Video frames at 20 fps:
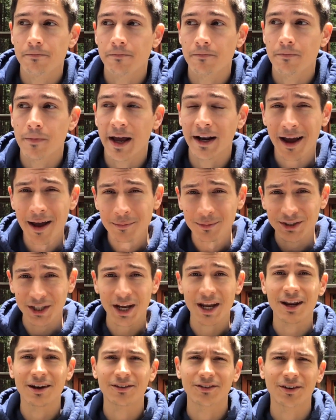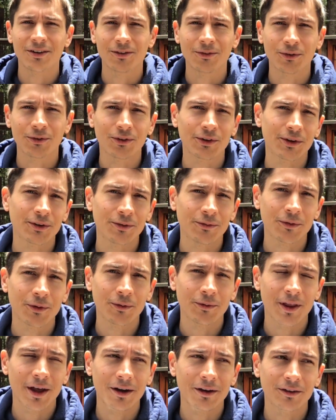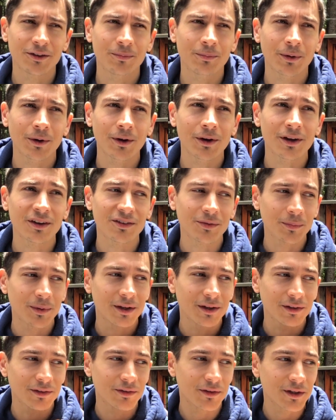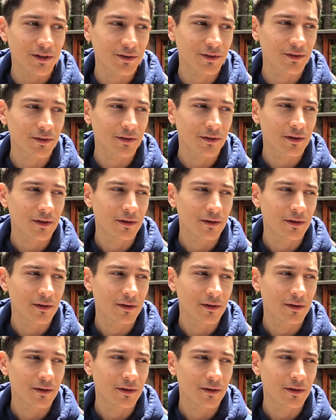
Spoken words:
And I'm changed as a result of that experience, because the